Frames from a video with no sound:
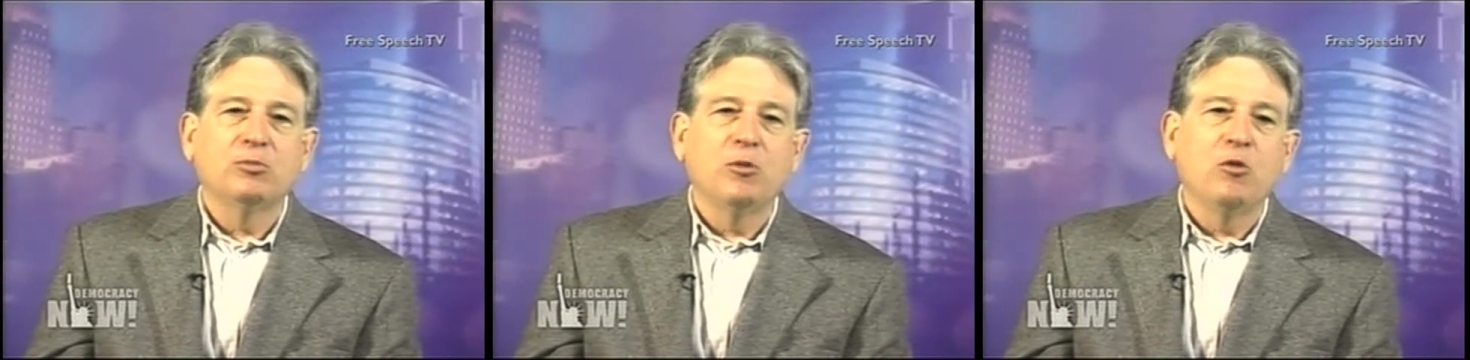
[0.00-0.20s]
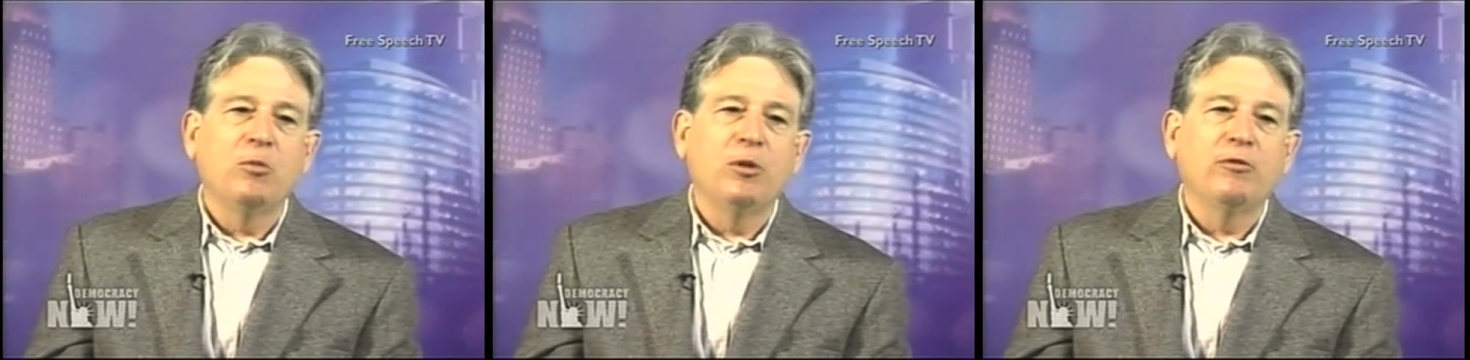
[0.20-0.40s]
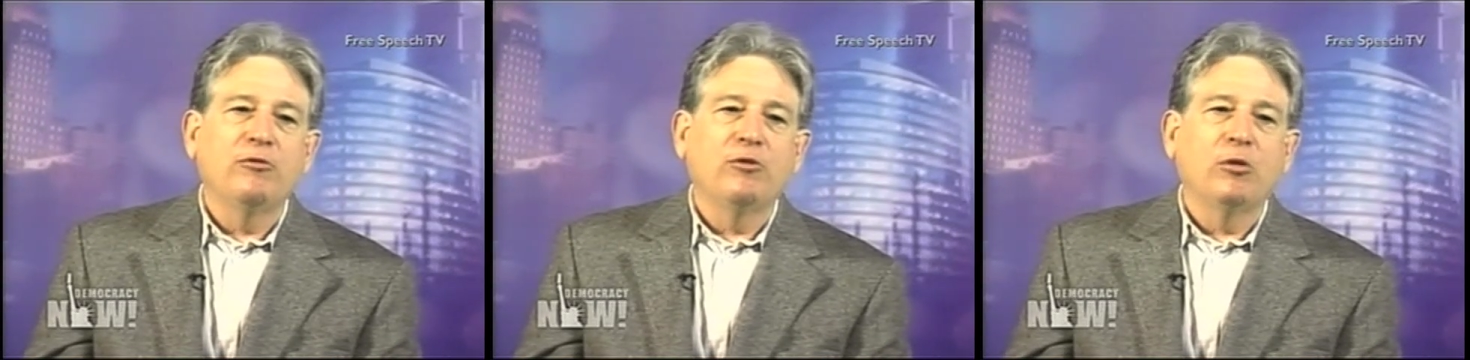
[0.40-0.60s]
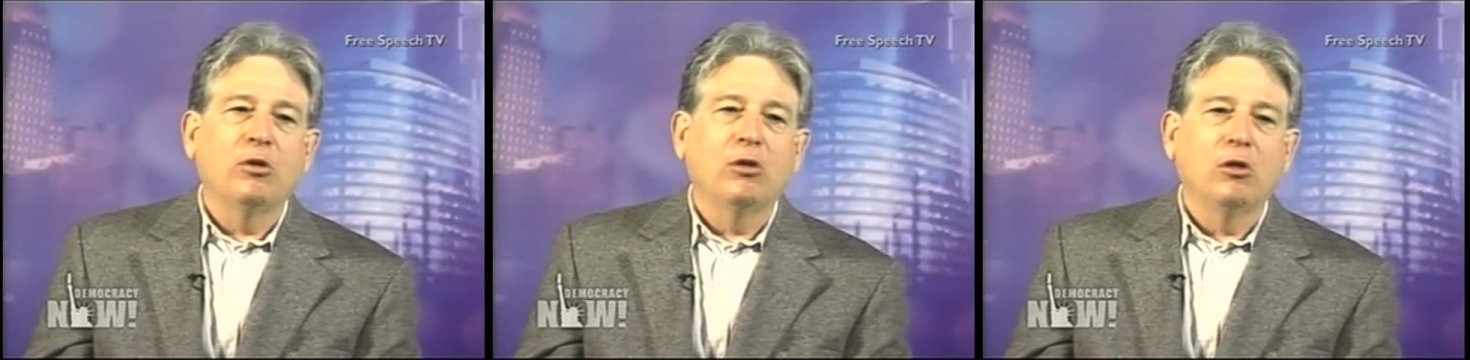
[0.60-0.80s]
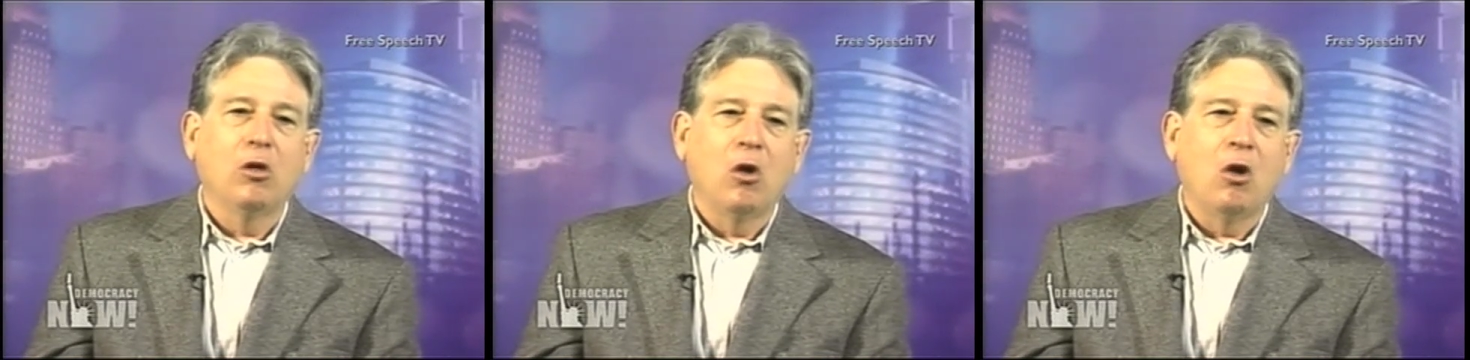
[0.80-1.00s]
movement for a
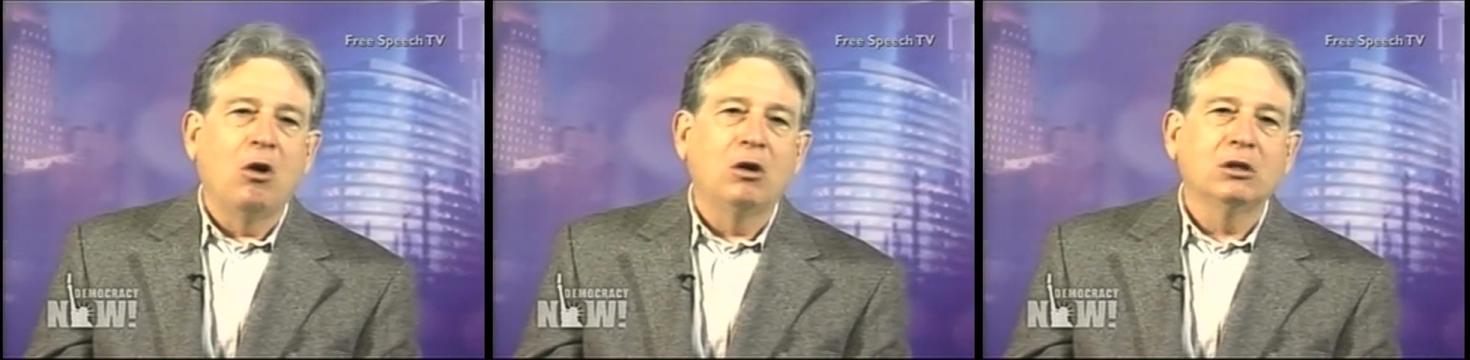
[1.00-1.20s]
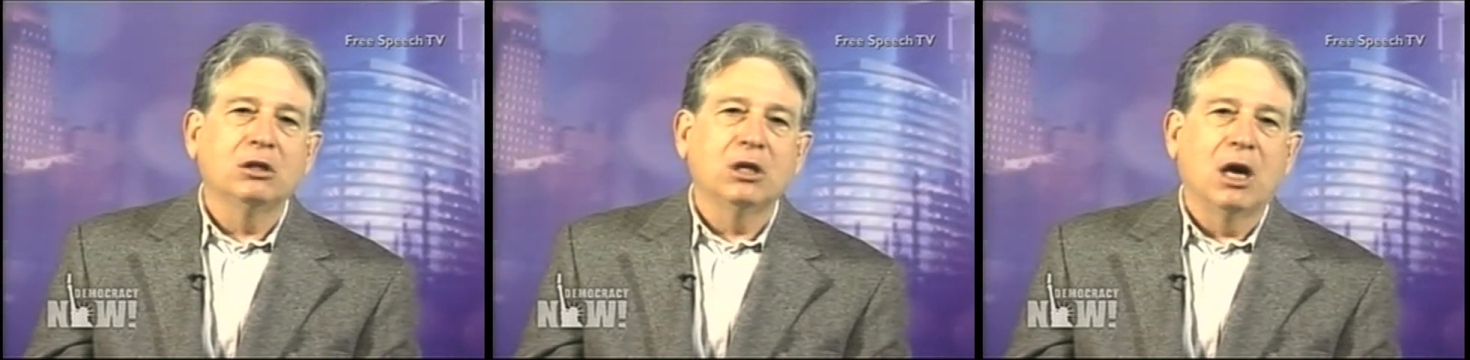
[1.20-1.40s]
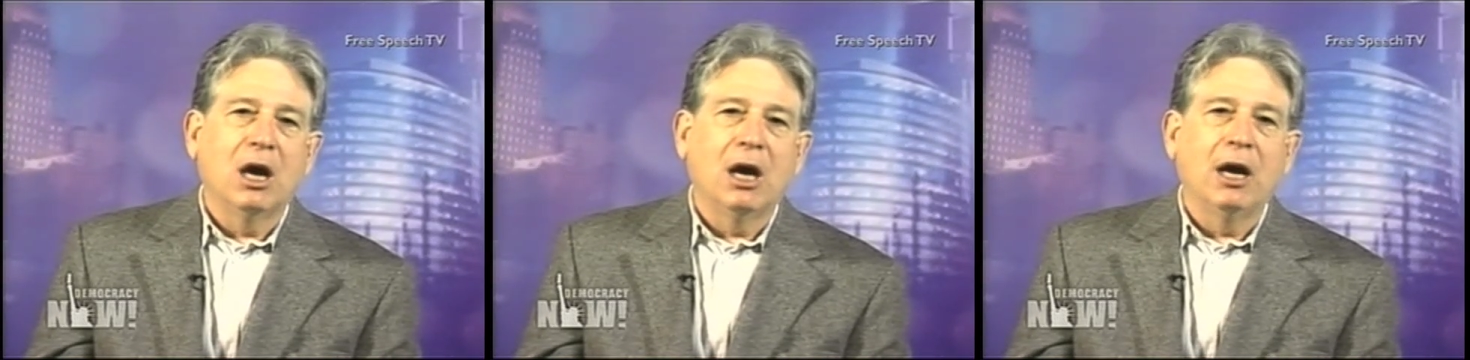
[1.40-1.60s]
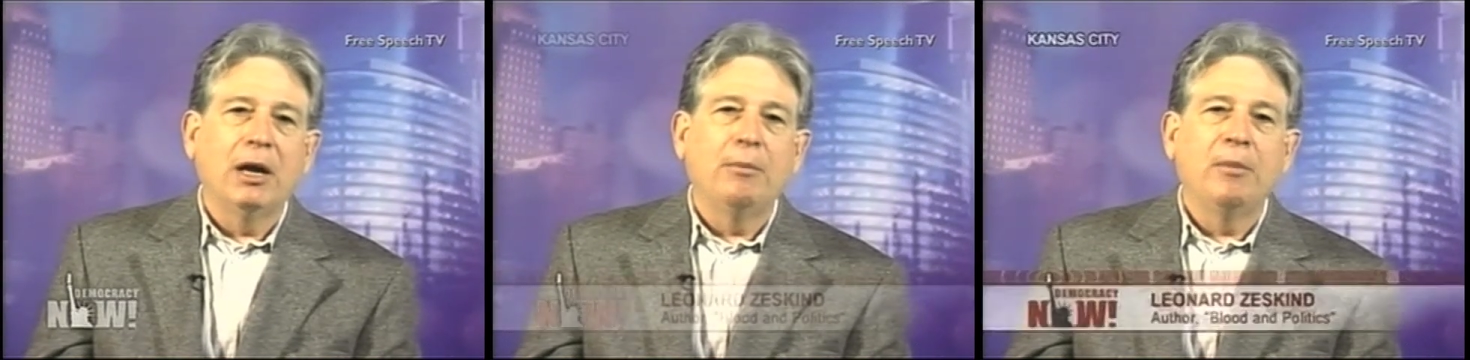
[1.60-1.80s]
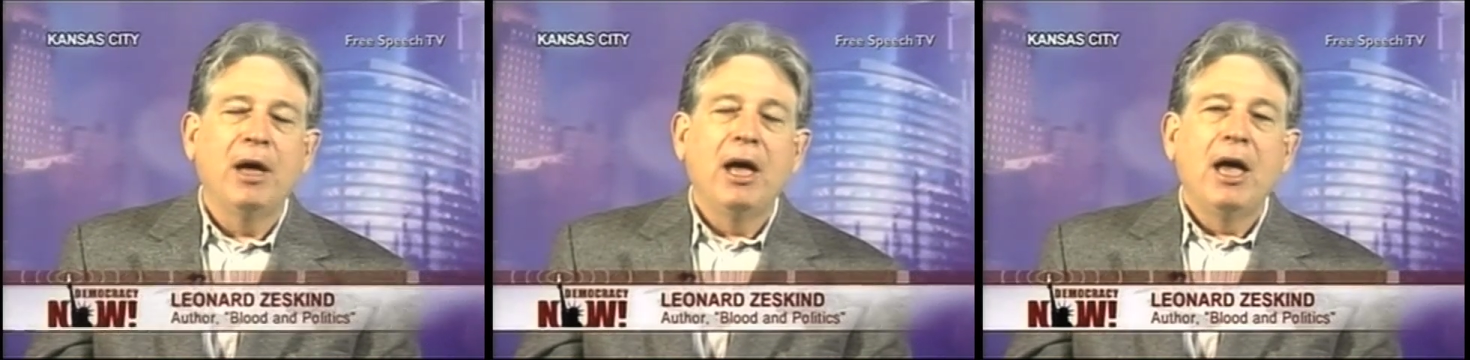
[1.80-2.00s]
long
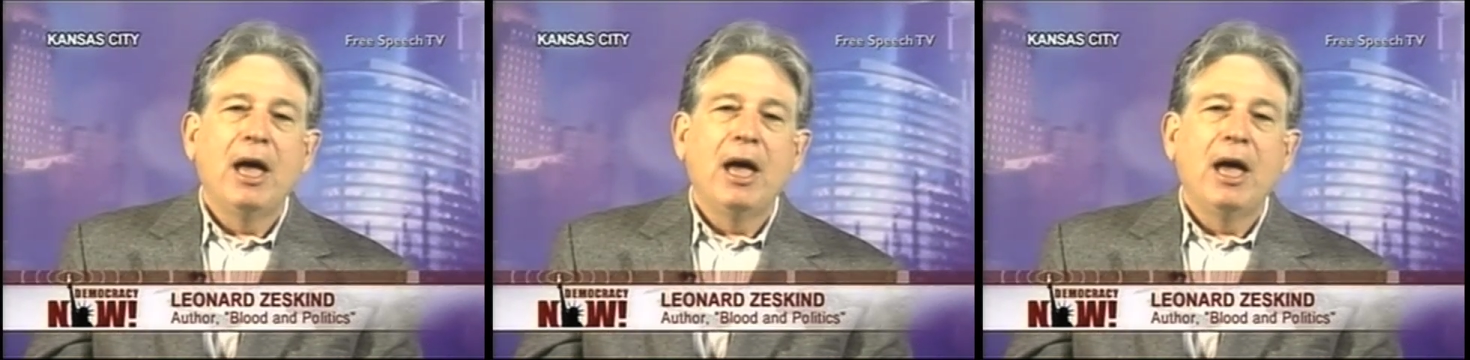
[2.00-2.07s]
time